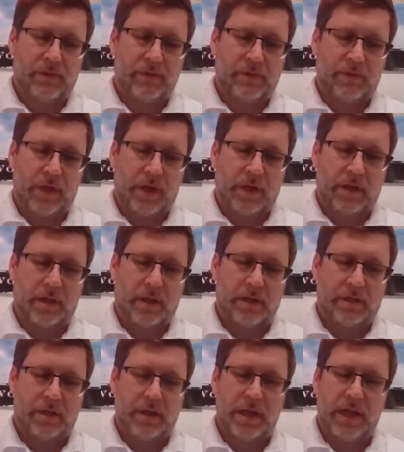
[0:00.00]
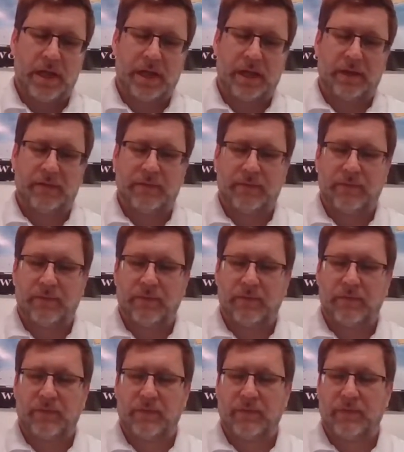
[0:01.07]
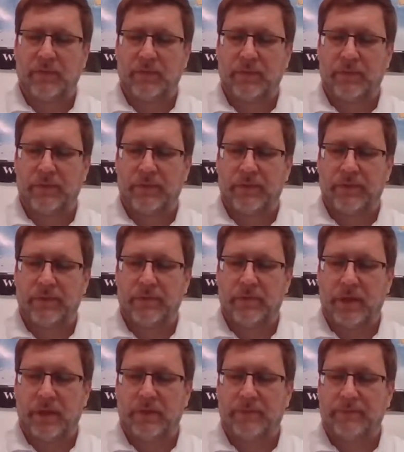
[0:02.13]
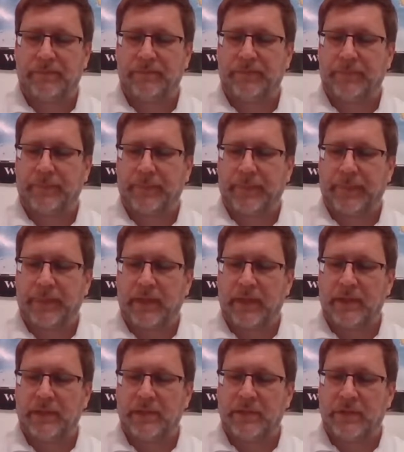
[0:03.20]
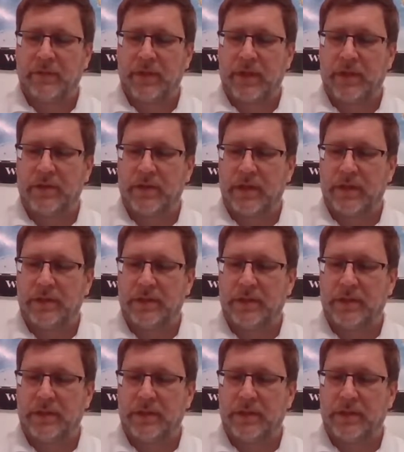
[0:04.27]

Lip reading: 3. It's a negative 3. It's greater than